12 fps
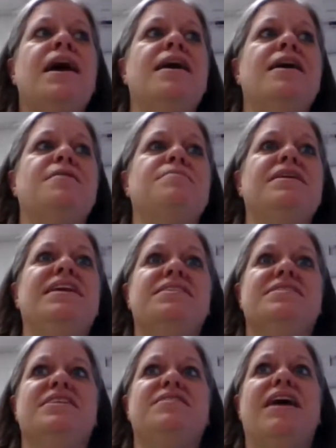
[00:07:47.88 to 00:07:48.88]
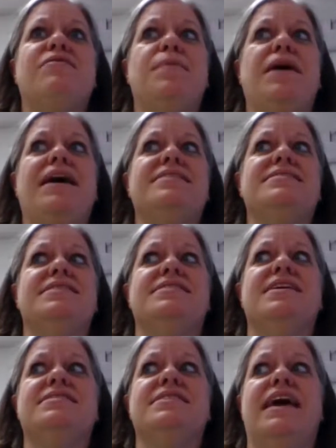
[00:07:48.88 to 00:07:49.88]
Um, he doesn't have a past. He
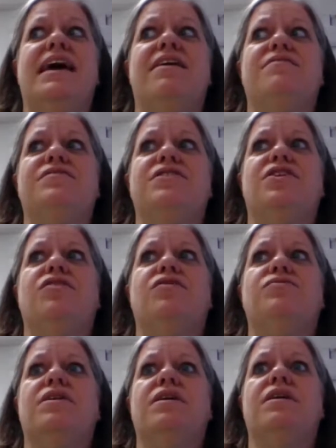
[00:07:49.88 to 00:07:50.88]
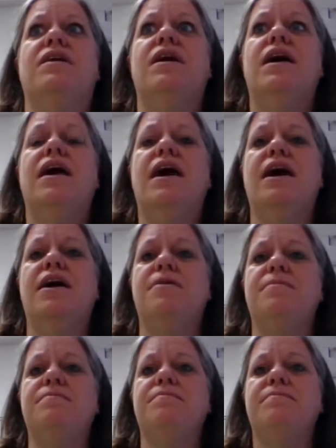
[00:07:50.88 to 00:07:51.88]
doesn't have, you know, the,
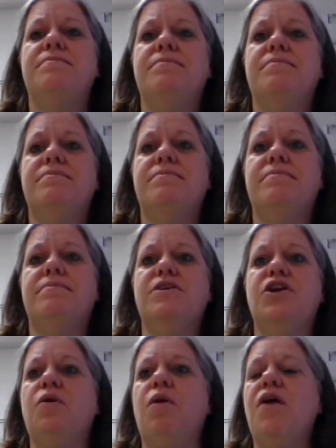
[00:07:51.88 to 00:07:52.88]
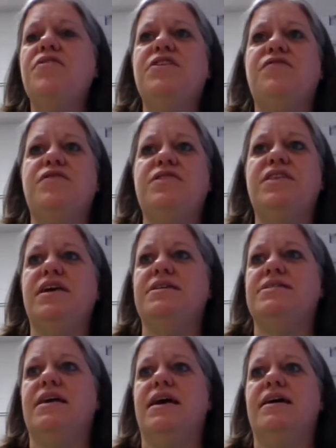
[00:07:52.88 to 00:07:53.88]
um, you know, all the different
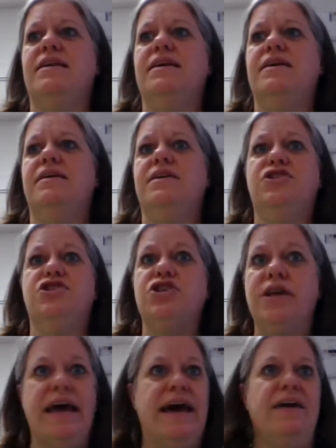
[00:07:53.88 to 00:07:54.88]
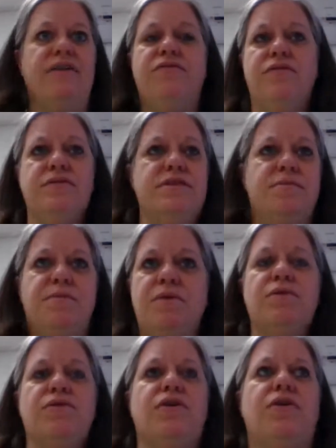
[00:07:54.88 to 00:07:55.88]
things that he he should have to
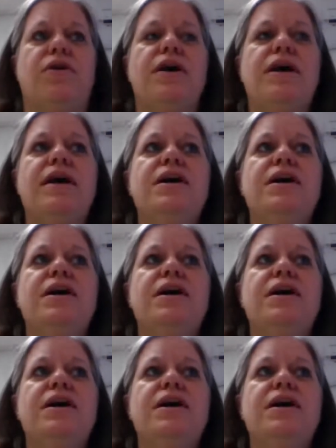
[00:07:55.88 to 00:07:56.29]
be with her.